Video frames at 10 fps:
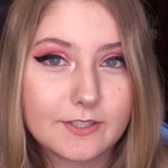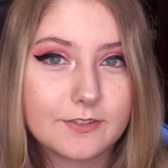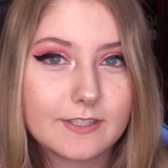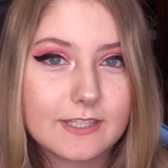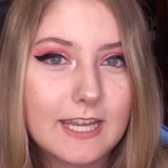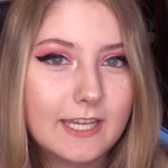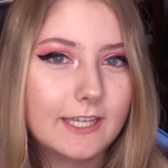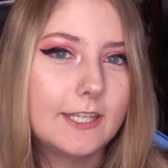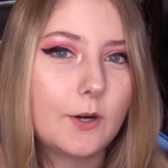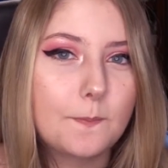so just,
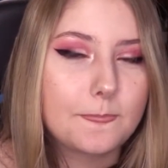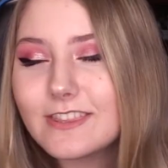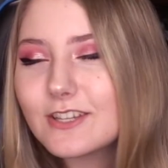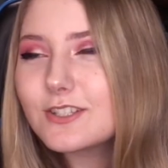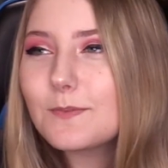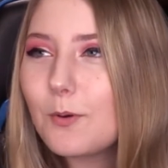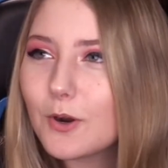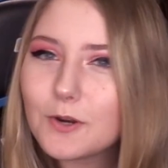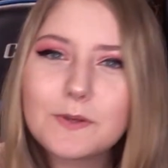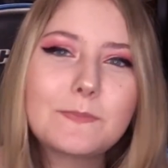the
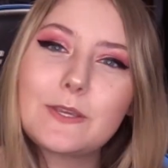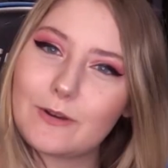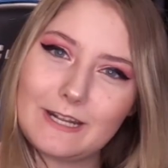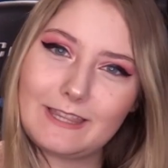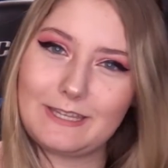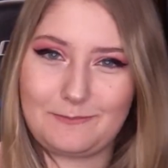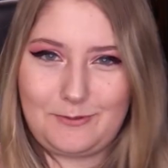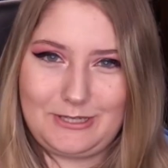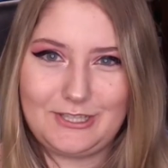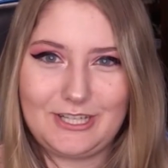support would be greatly
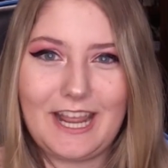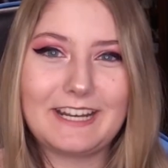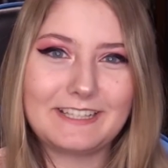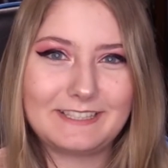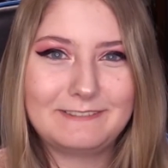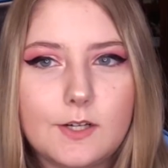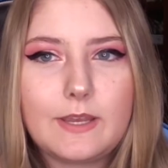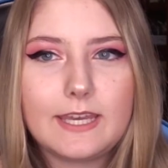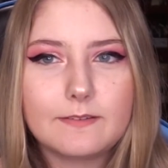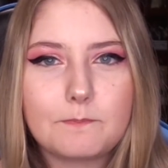appreciated.
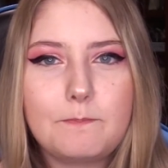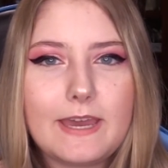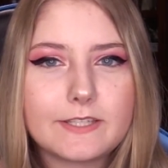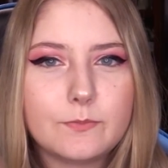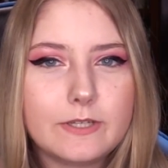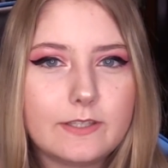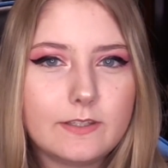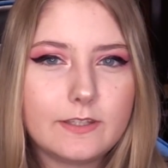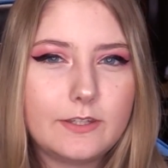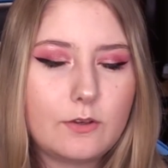Okay, back to what
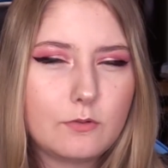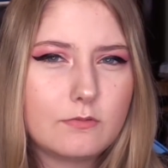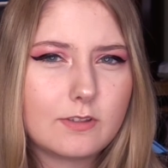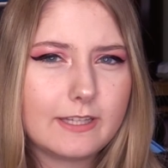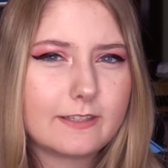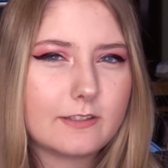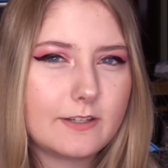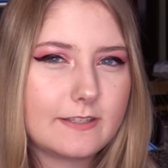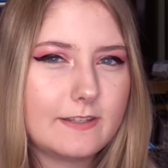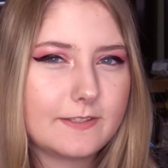you clicked
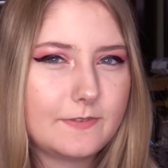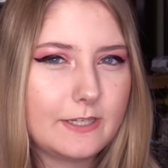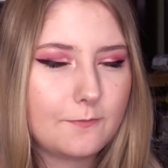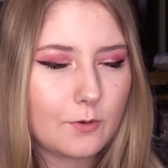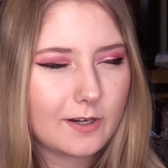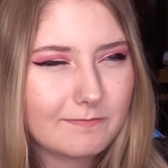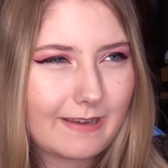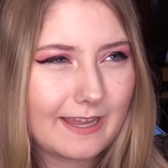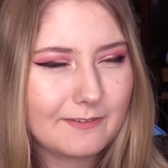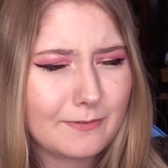onto this video for,
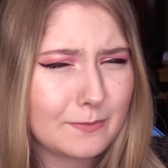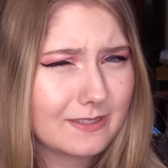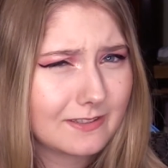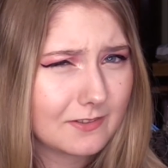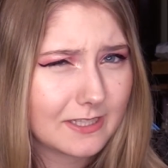kind of. It was a little